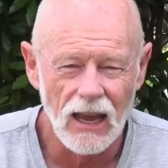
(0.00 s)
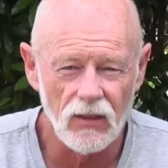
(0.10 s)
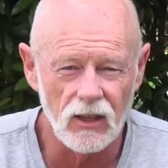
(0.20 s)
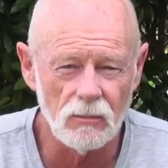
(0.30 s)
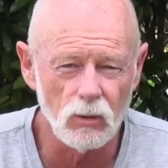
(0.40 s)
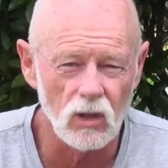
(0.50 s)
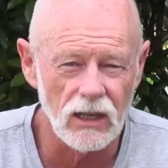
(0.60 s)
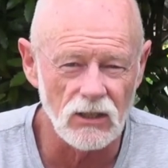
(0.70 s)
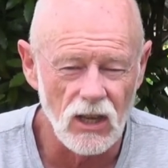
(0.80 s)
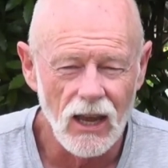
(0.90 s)
The gimbaled
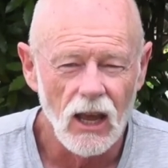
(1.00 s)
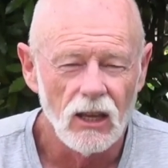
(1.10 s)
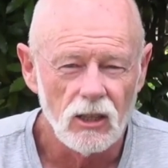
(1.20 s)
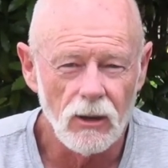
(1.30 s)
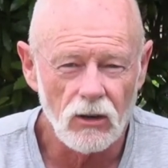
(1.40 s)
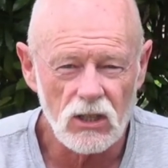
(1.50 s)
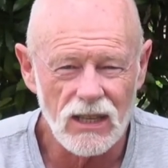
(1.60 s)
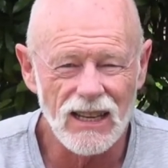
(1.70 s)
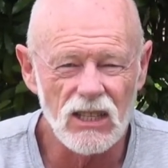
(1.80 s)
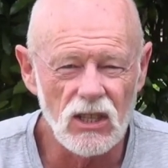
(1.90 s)
lens, to be honest,
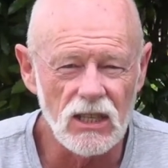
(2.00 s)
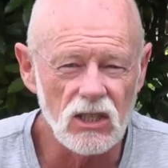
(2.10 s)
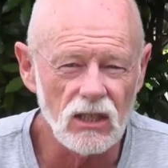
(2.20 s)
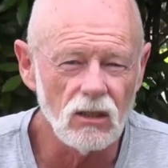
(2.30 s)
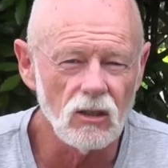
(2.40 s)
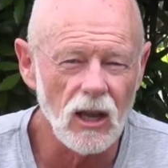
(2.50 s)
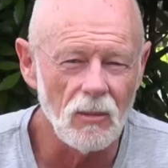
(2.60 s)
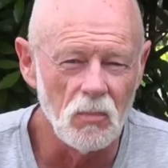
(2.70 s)
it is the single